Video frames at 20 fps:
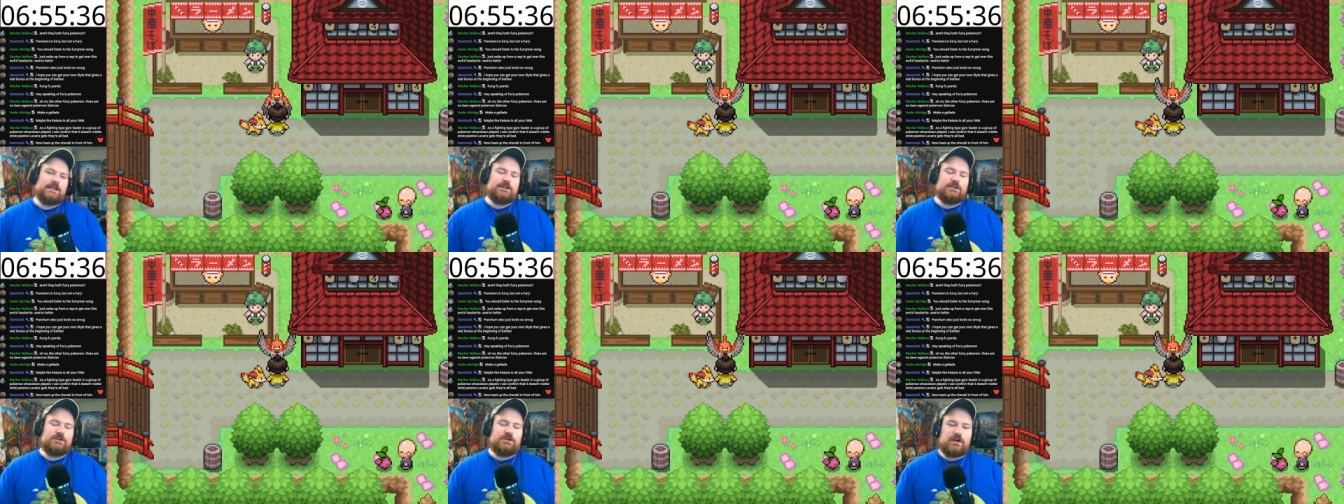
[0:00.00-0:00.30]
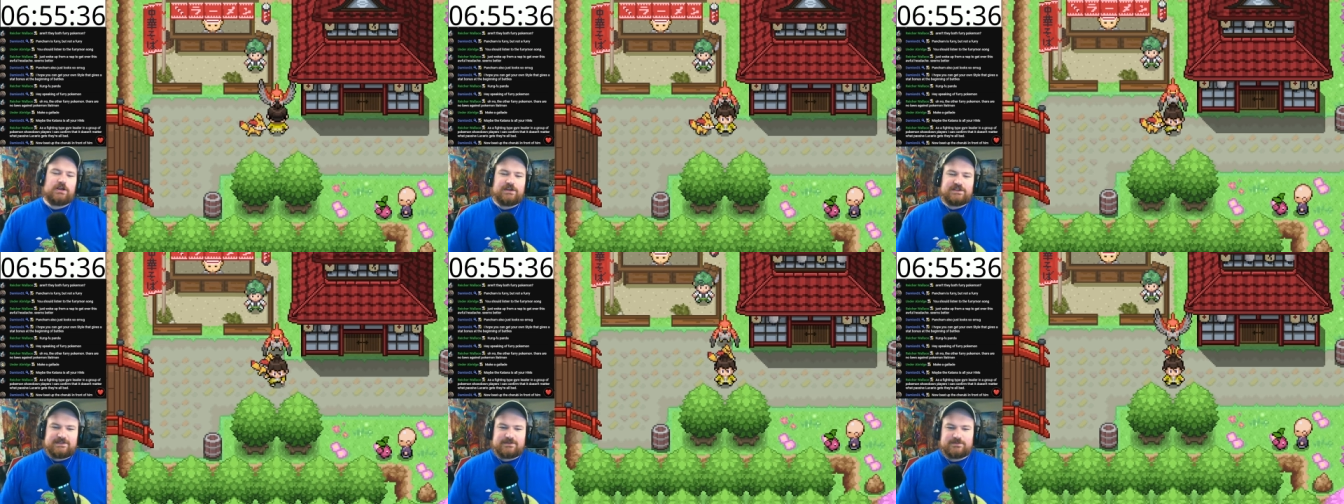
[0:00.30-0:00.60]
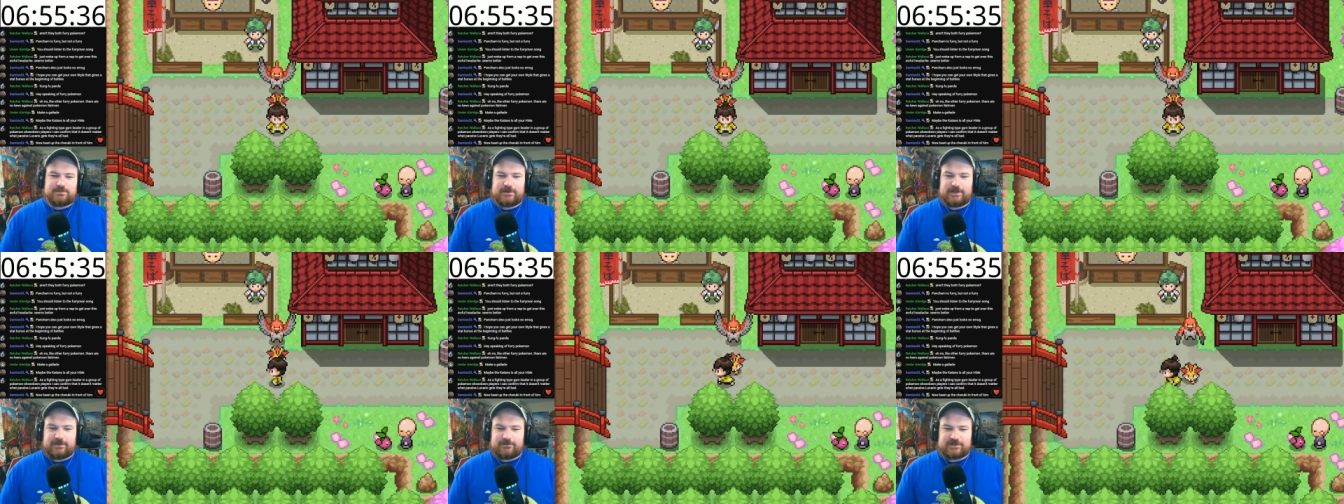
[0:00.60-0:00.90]
Lucario seems
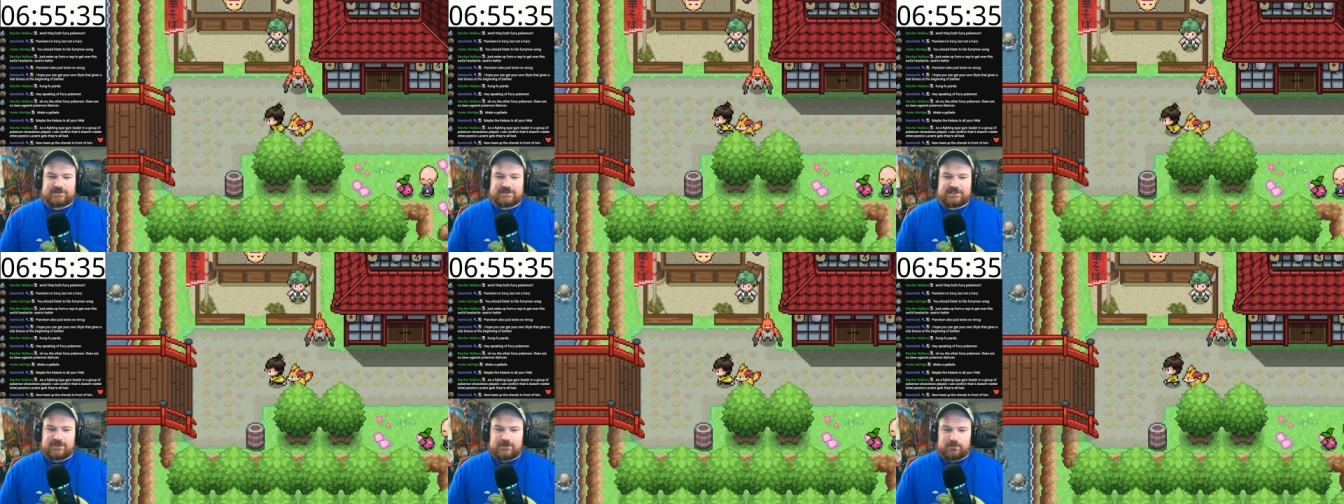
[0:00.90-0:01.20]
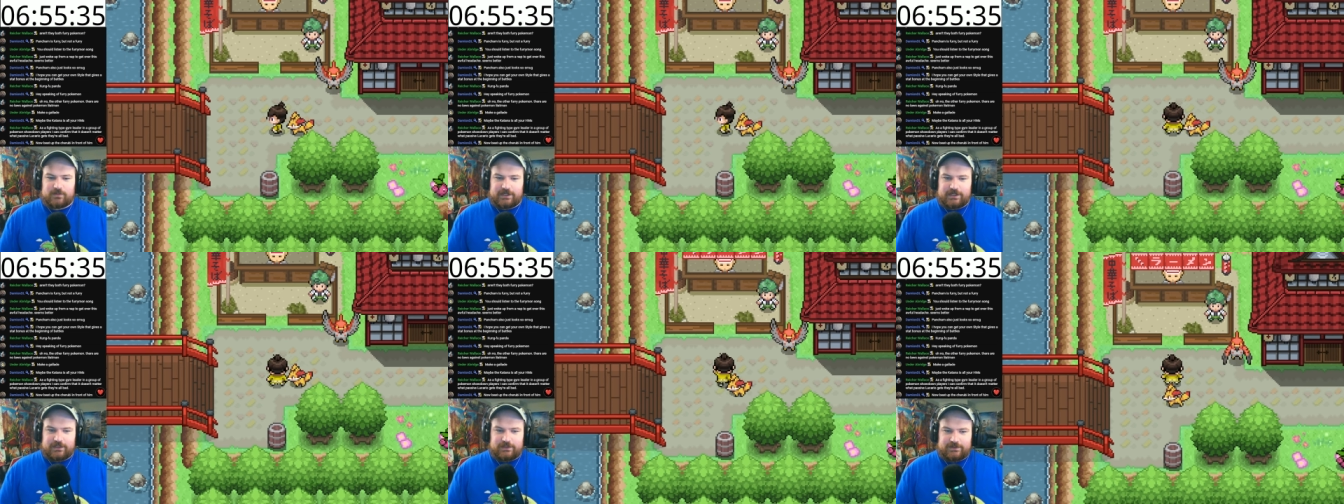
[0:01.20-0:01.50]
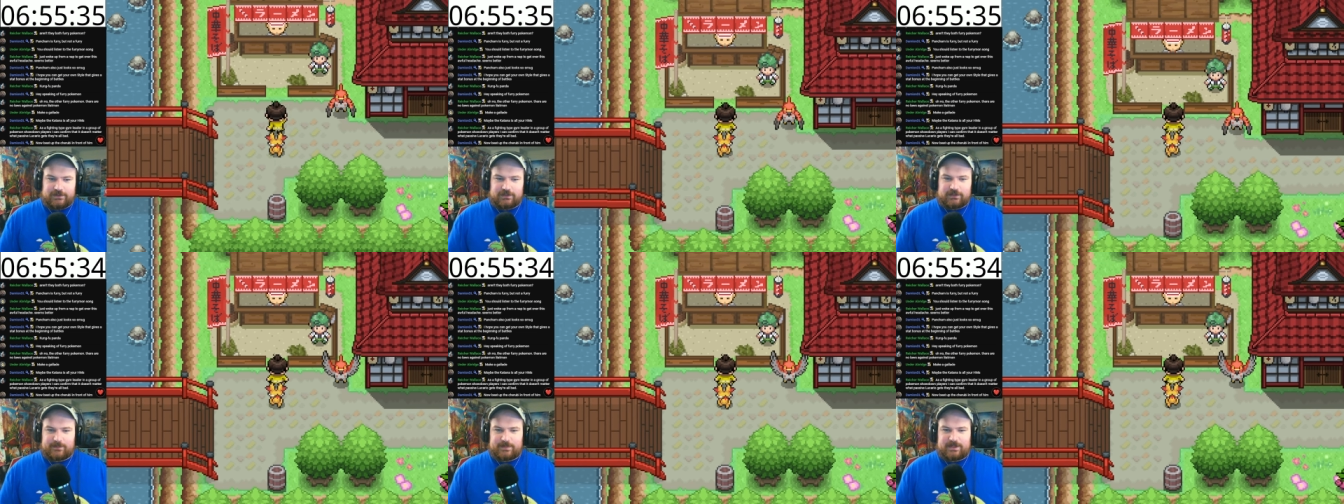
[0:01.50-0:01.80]
pretty good for single player,
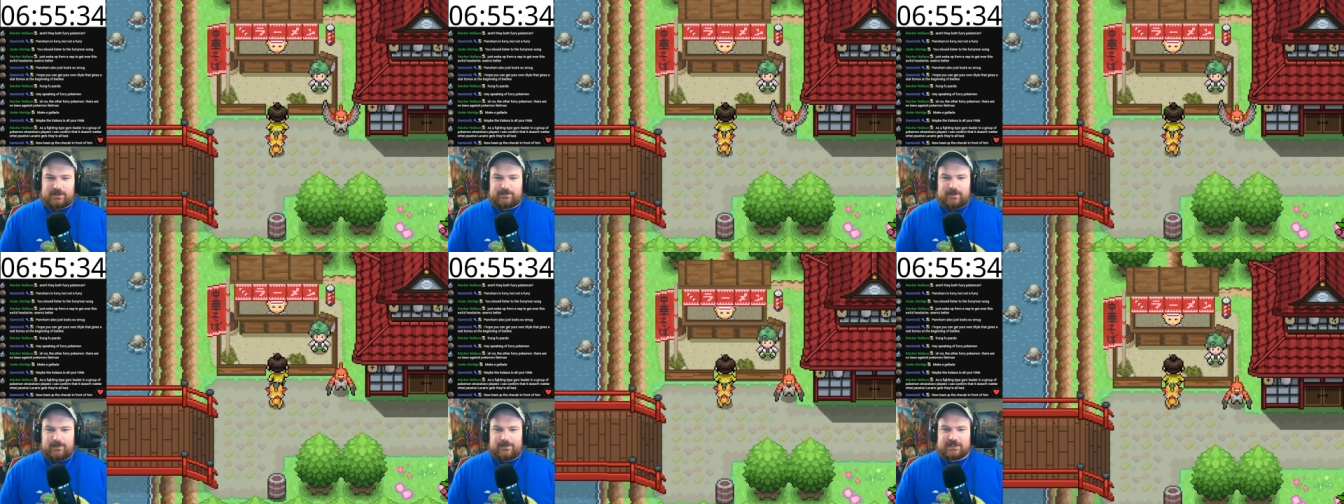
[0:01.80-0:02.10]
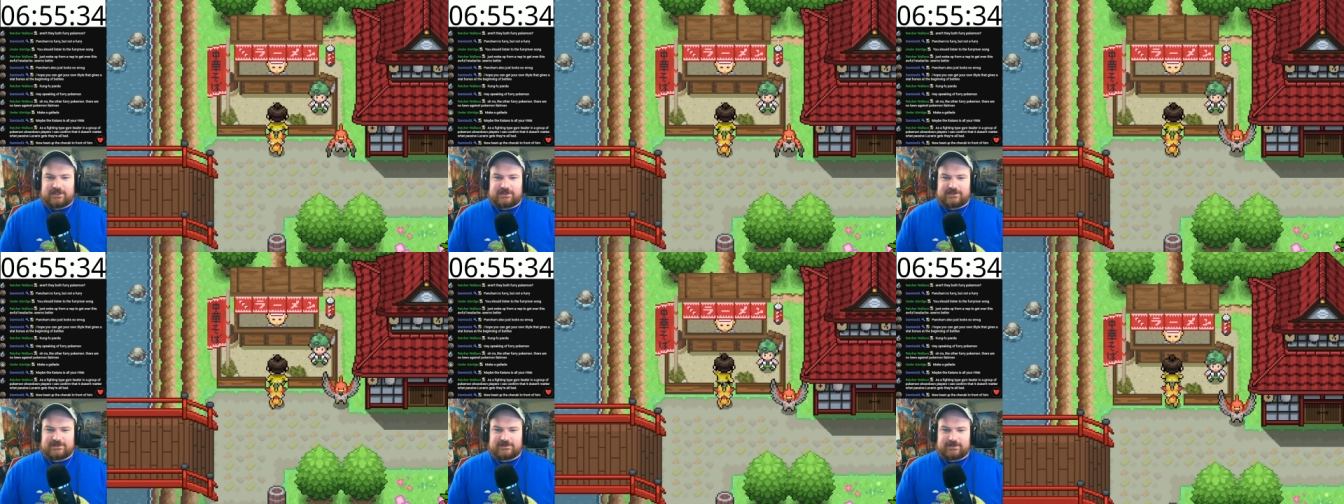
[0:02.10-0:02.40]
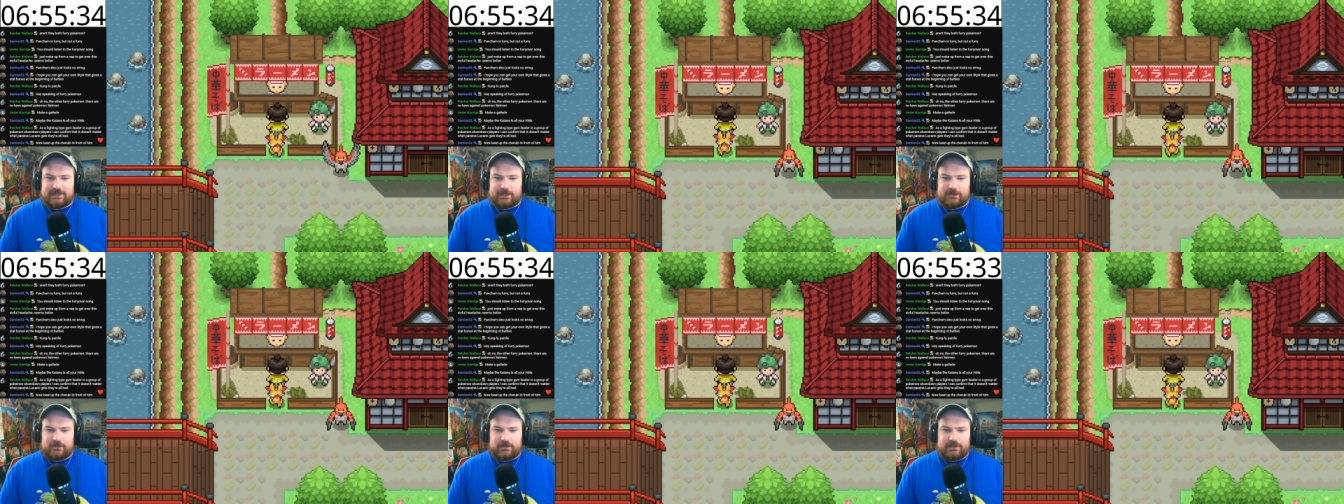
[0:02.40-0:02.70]
though. But maybe it isn't
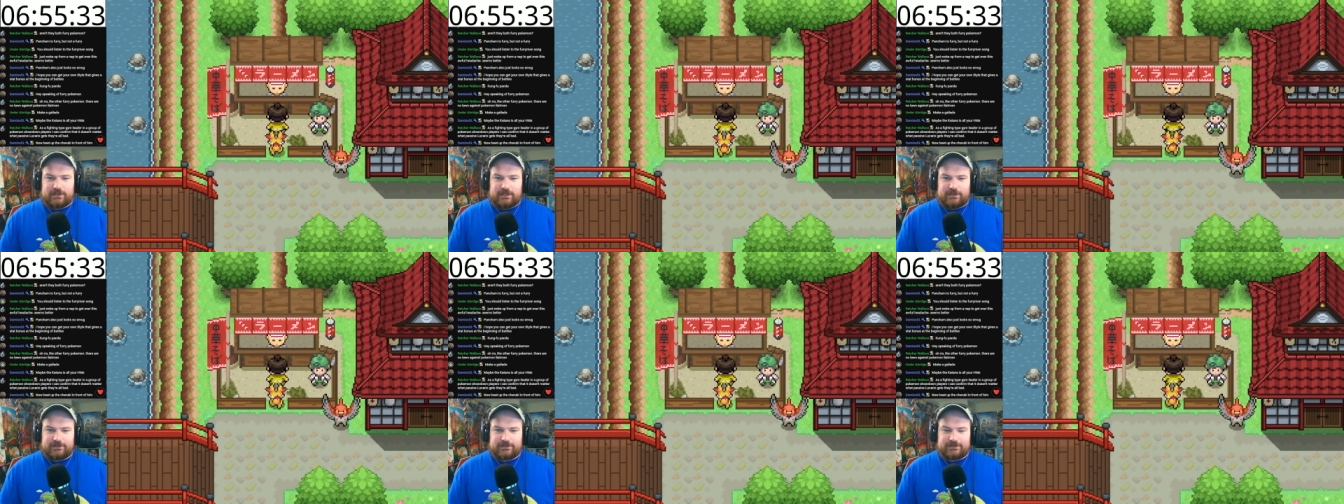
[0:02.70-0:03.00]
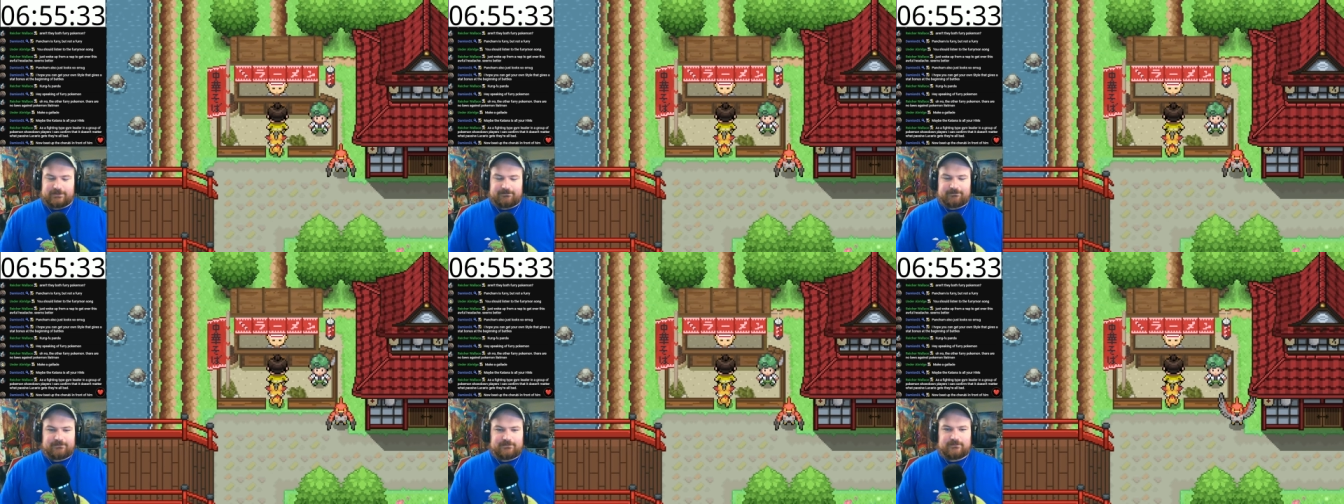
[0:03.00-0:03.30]
that great. I don't know.